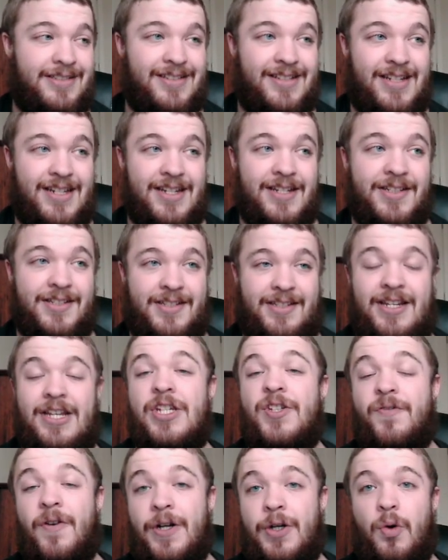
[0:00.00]

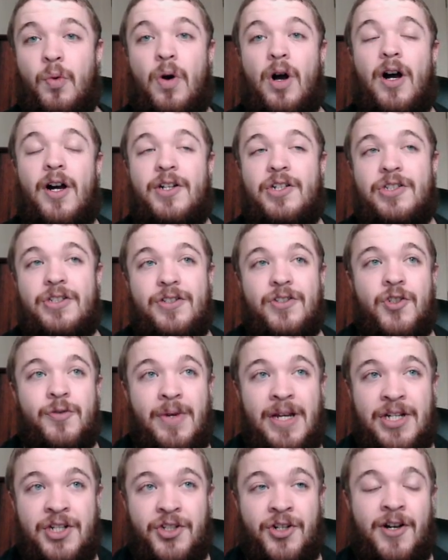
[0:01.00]
He's fun to watch.
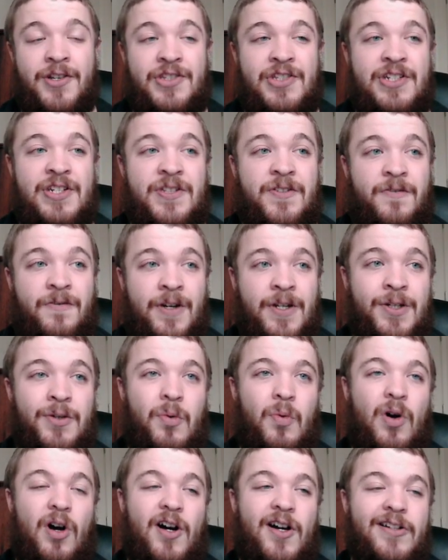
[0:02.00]
Jermaine Johnson is fun to
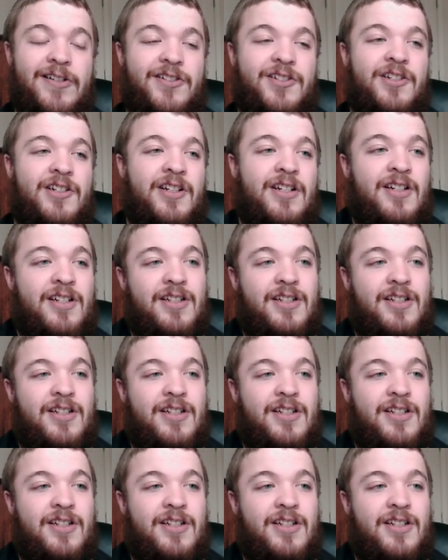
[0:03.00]
watch.